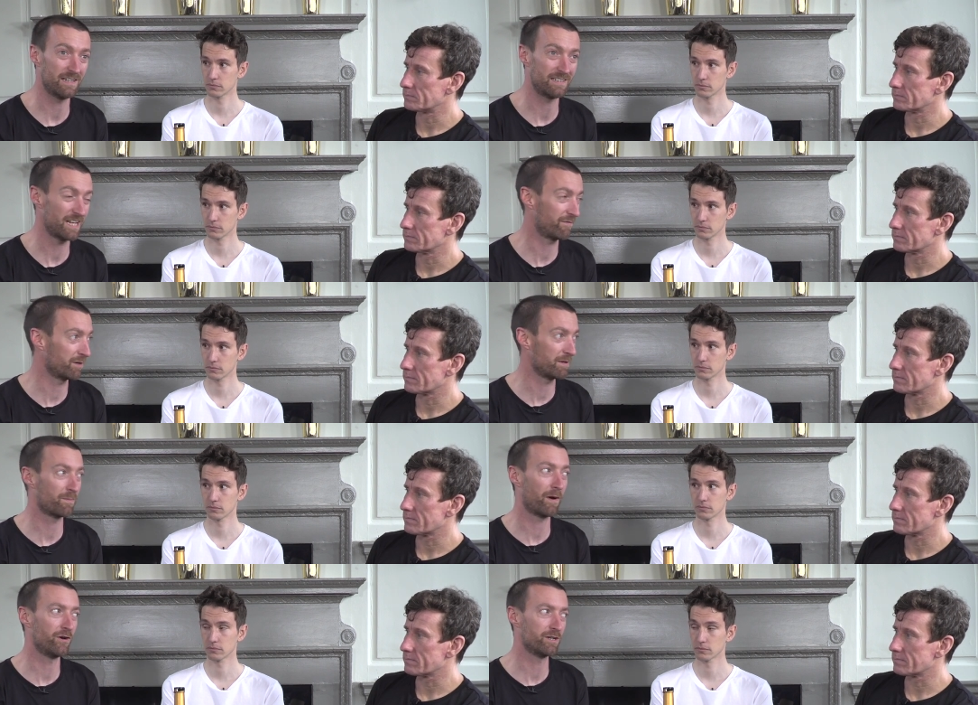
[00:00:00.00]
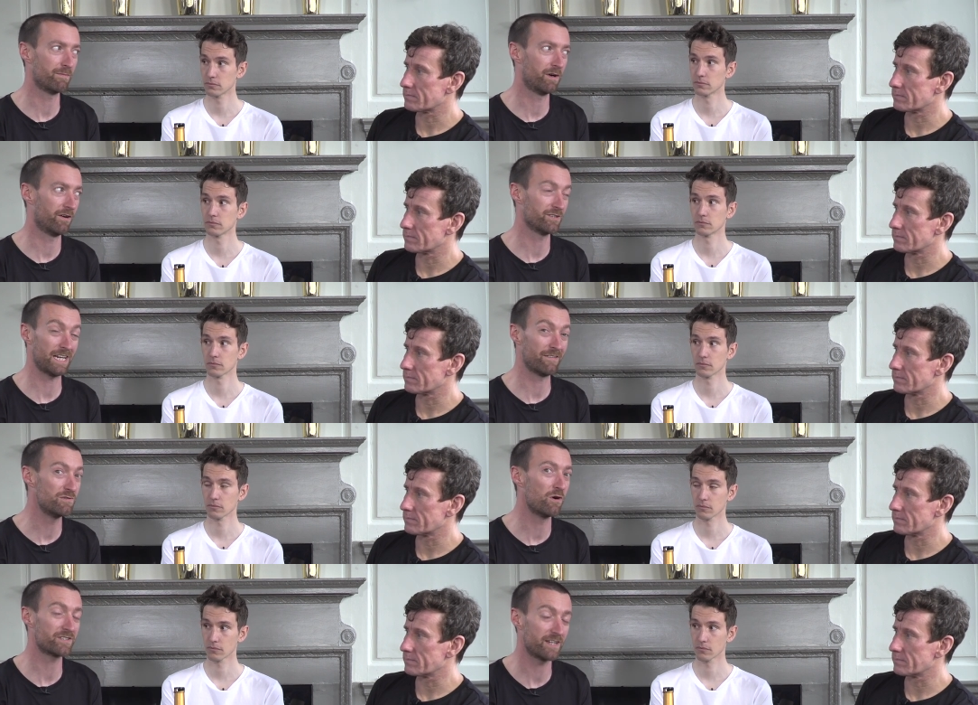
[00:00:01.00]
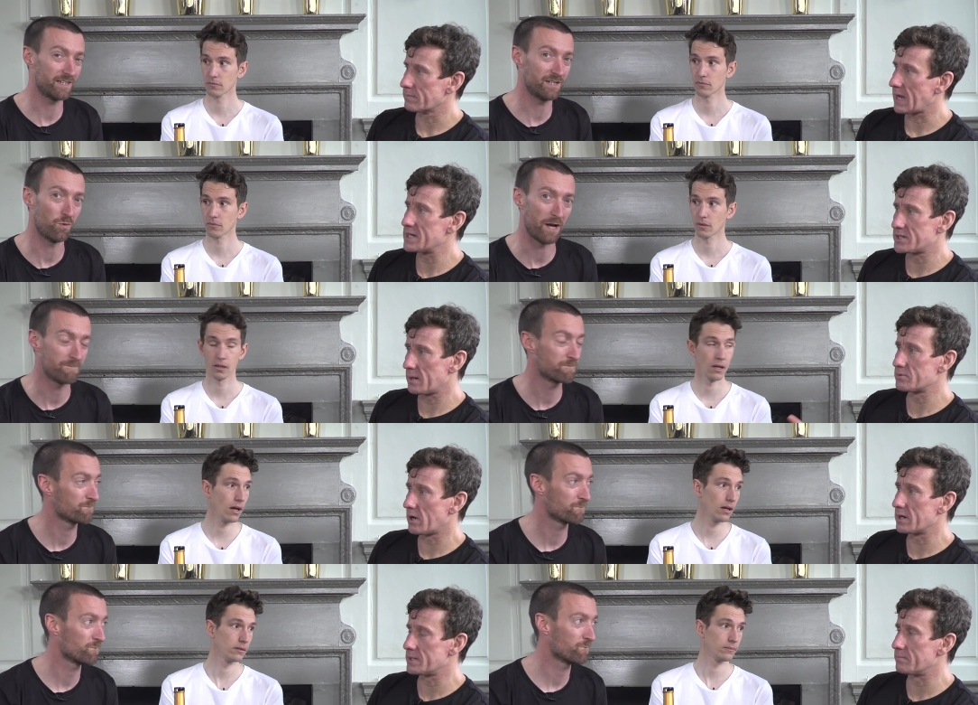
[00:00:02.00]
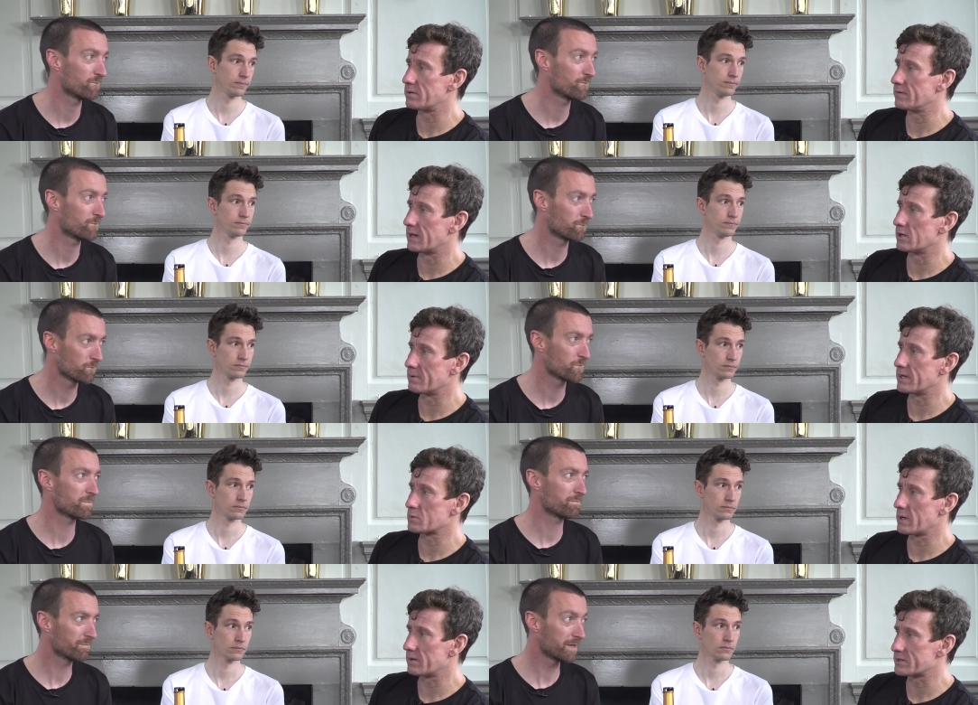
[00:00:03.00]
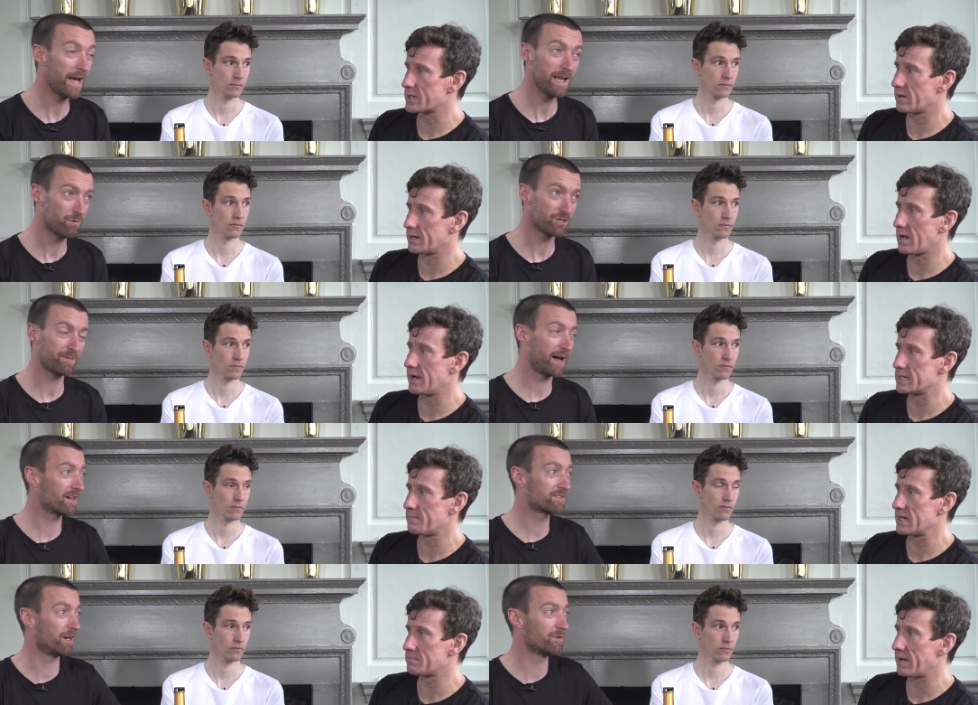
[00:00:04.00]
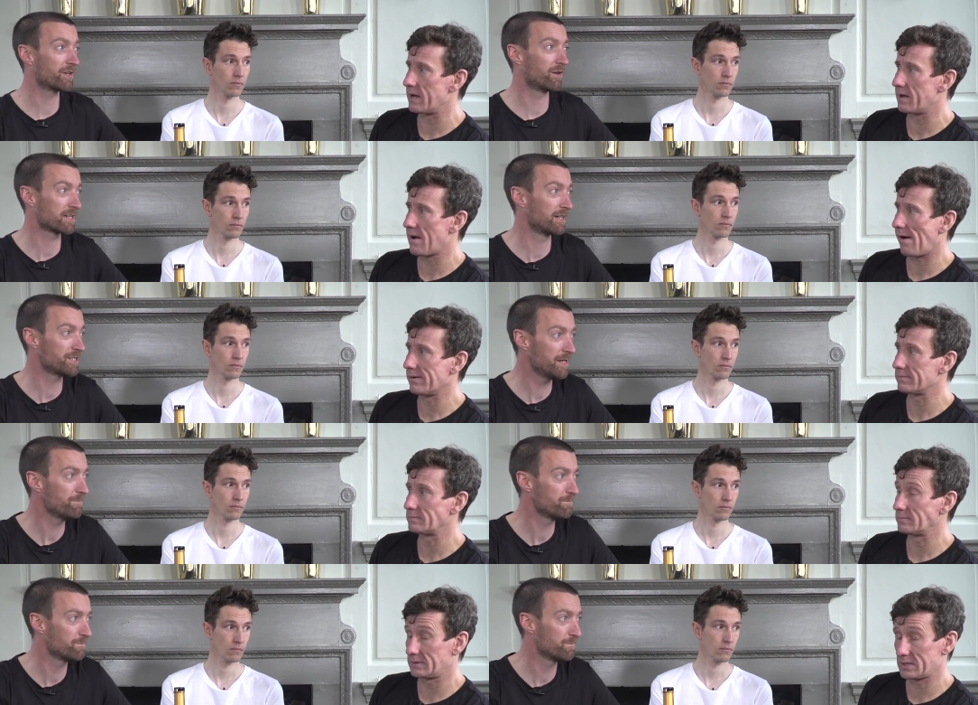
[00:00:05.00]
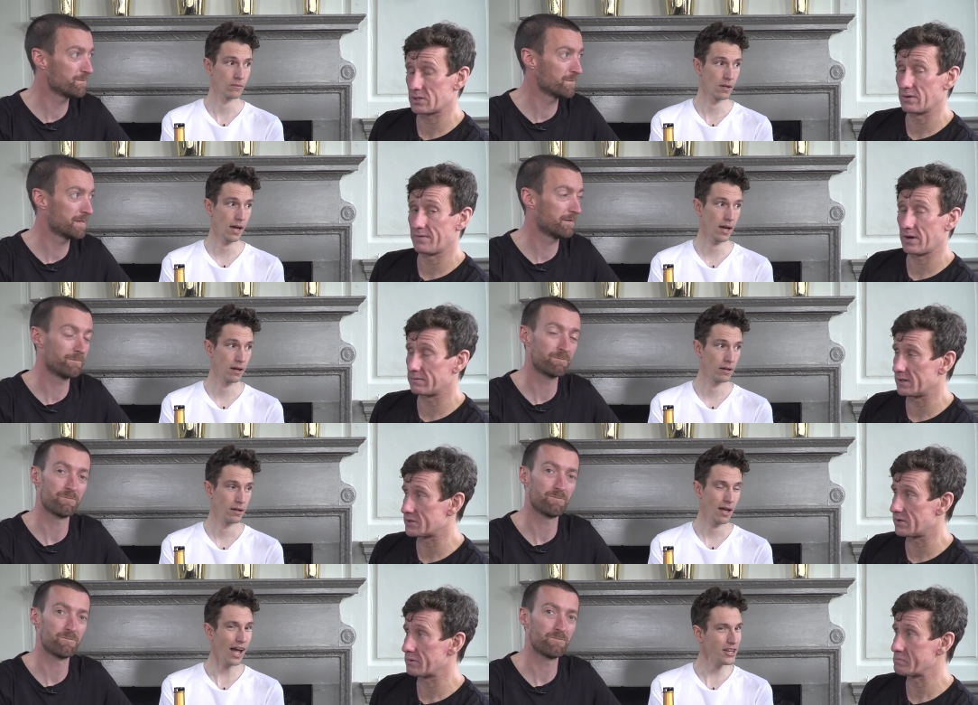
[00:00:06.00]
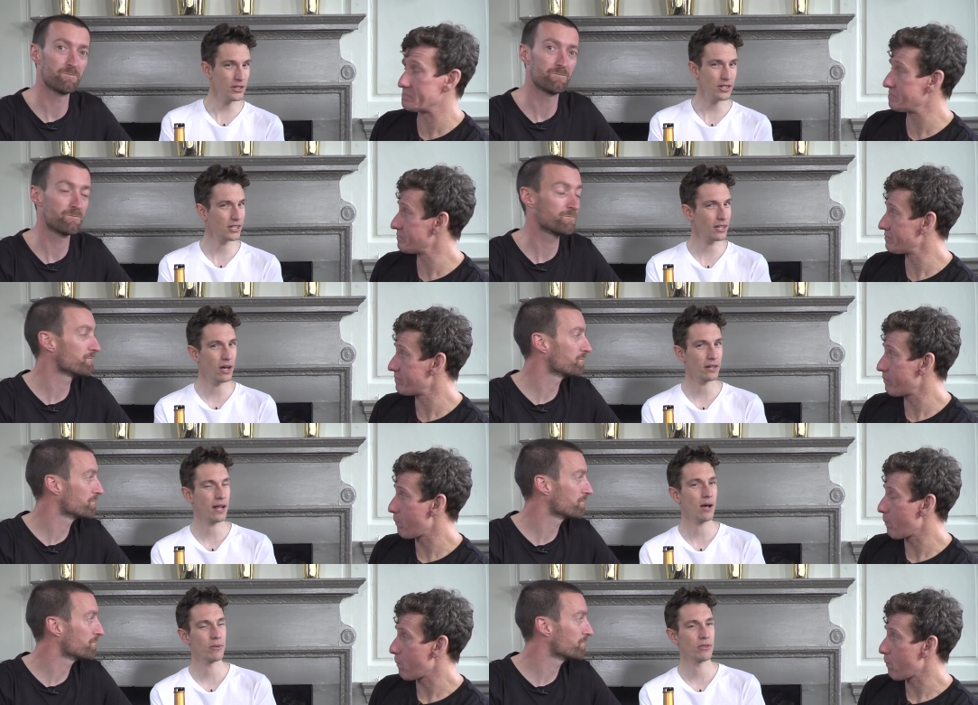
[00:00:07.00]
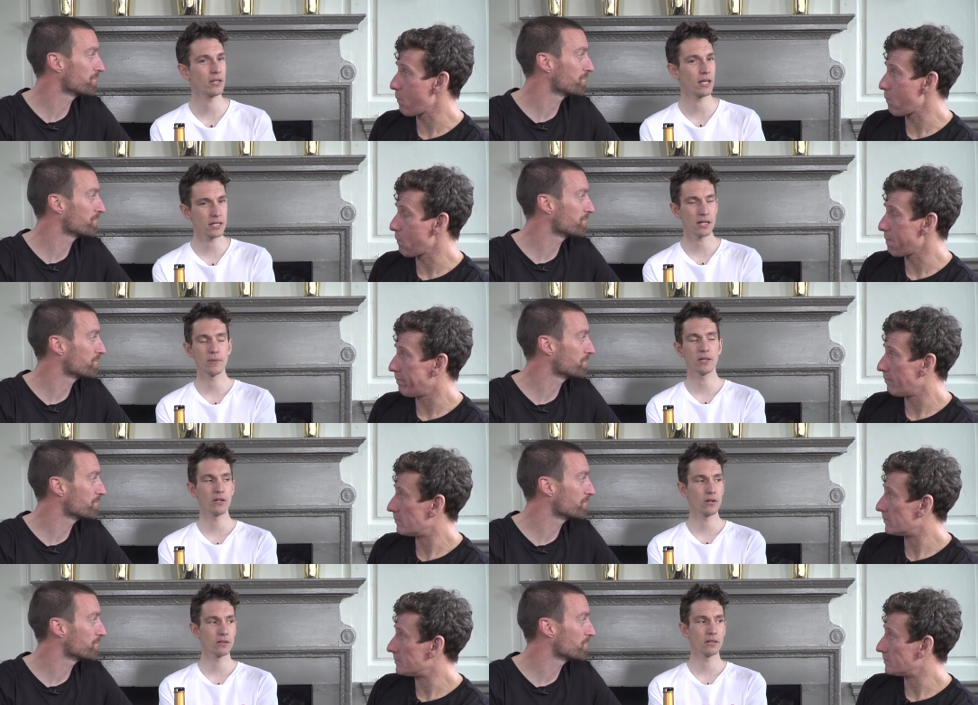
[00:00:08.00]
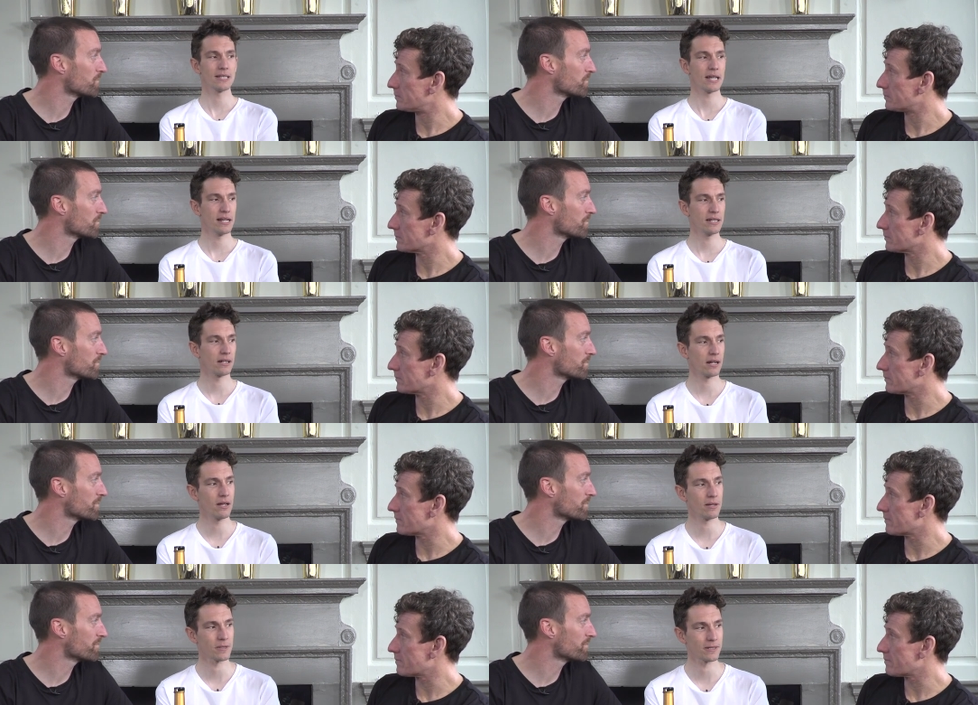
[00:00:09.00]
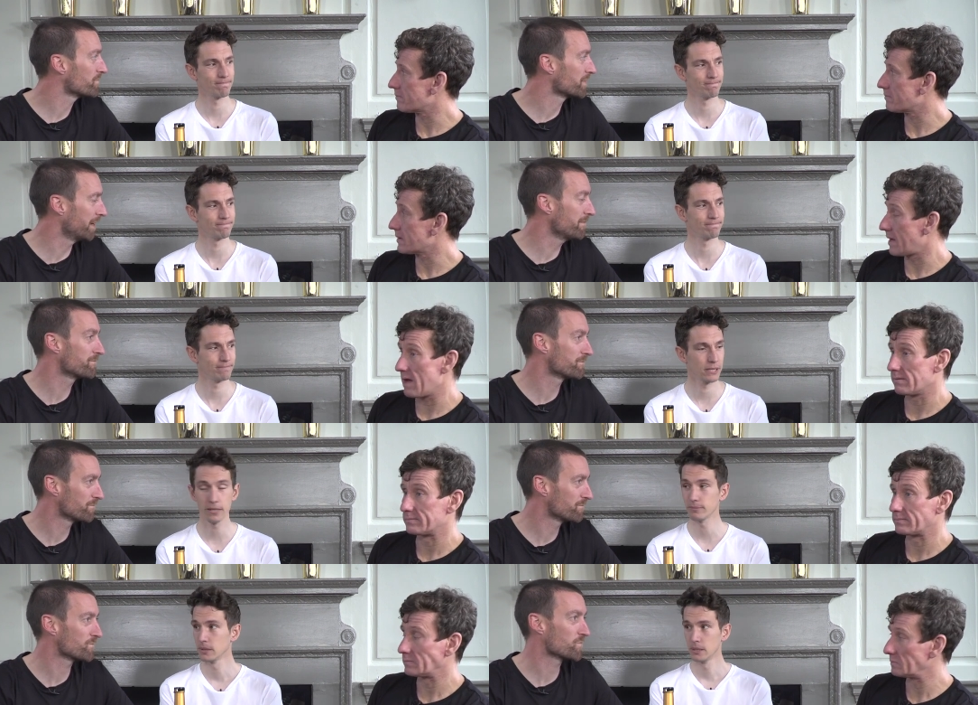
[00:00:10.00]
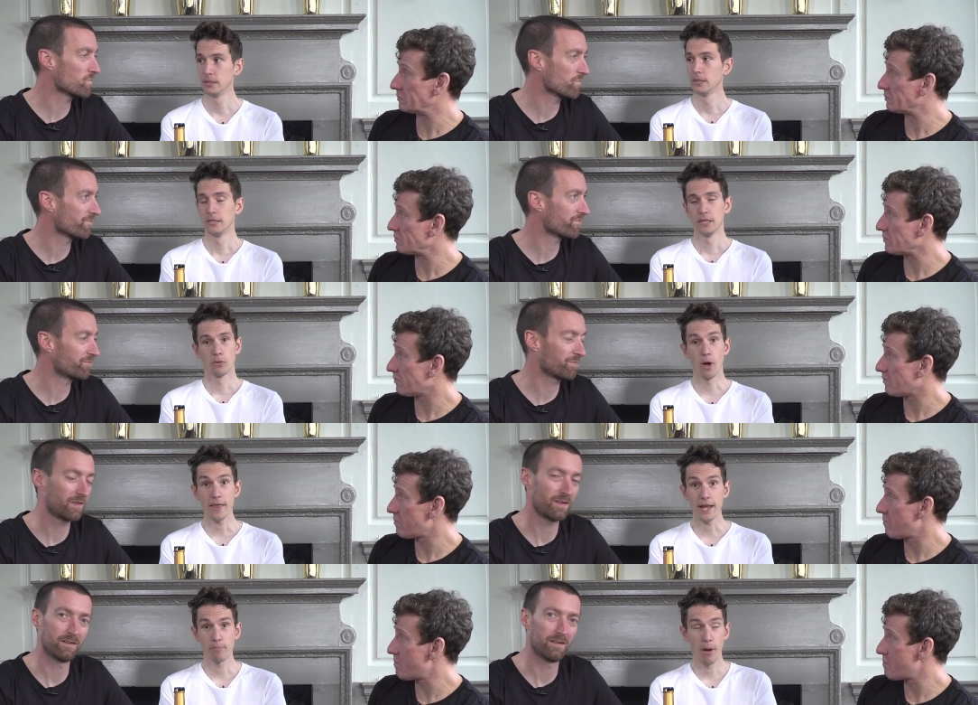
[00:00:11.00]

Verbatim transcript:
Speaker 1: is definitely going to be on the podium in my eyes, if not taking. And his time yeah. trialing's improved a little bit as well. Yeah, so he wasn't no, bad at time bet. trials last year
Speaker 2: does look yeah. very, very strong. You just can't help but think that he's going to be good on Italian climbs. Yeah. yeah. You know? Right then,